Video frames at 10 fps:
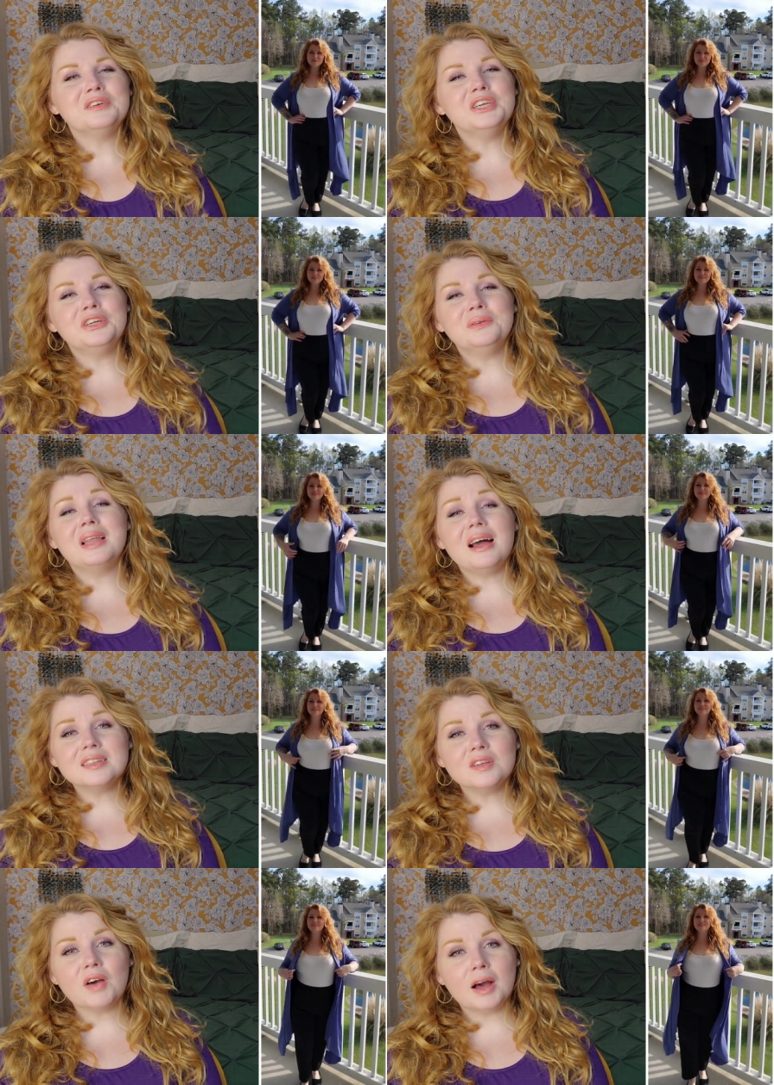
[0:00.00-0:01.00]
So you know,
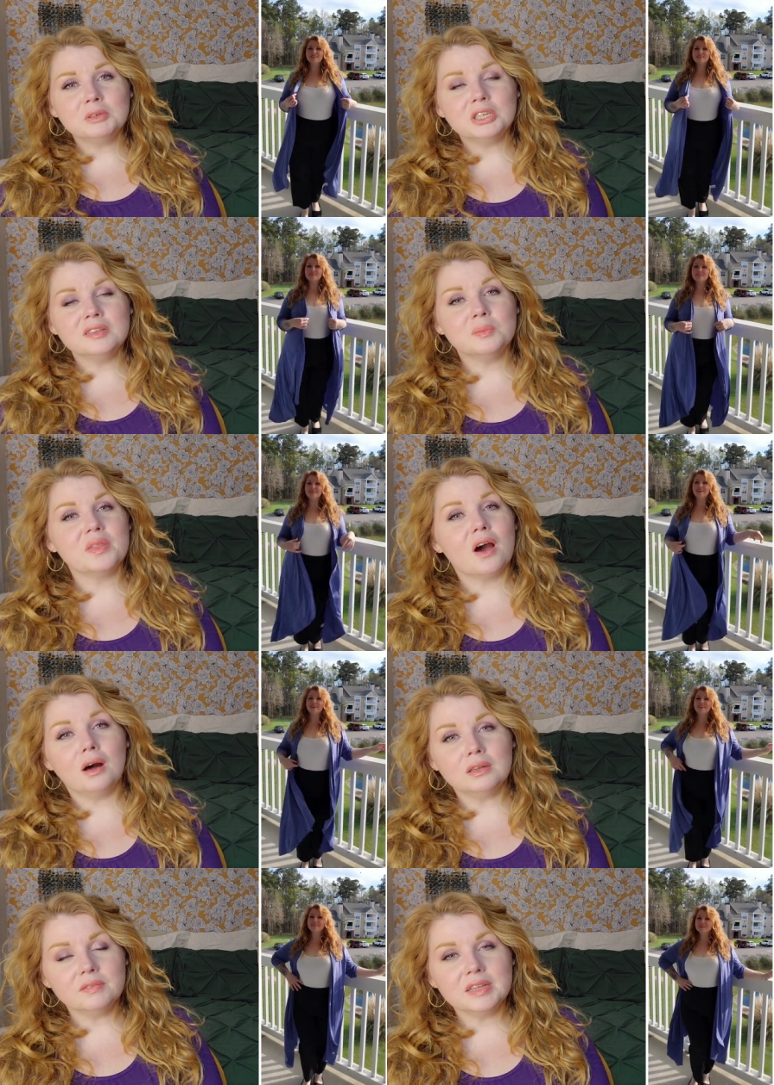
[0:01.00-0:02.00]
lots of options with
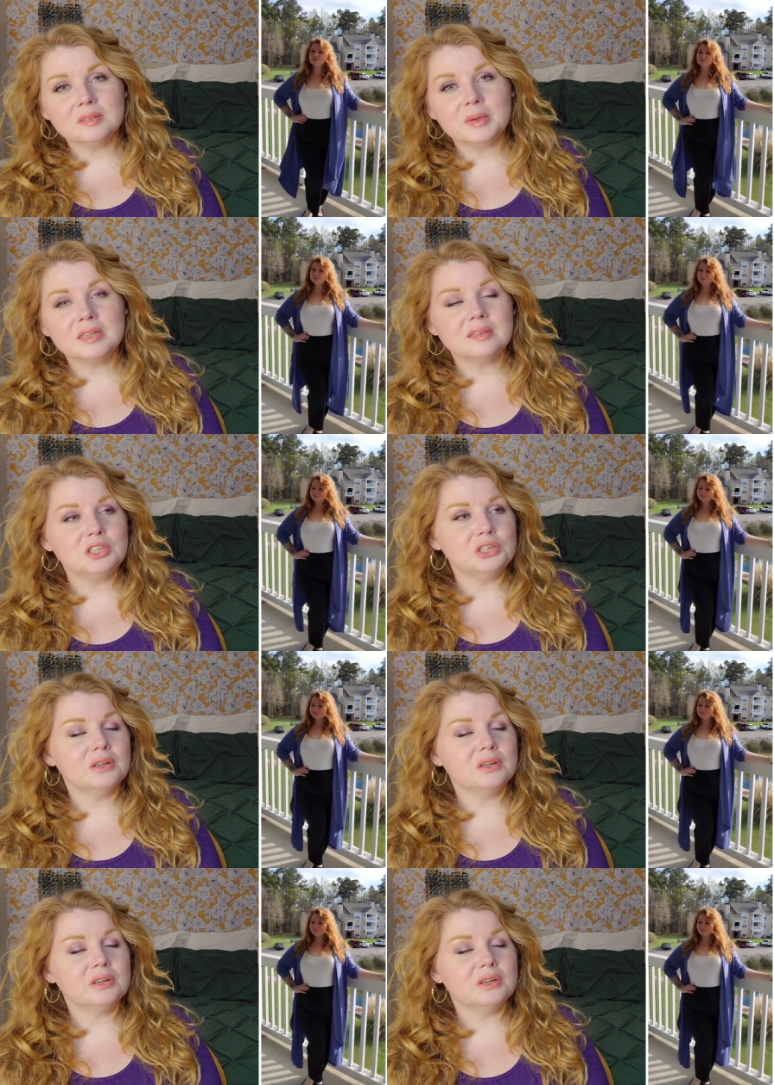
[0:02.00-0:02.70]
all of these pieces.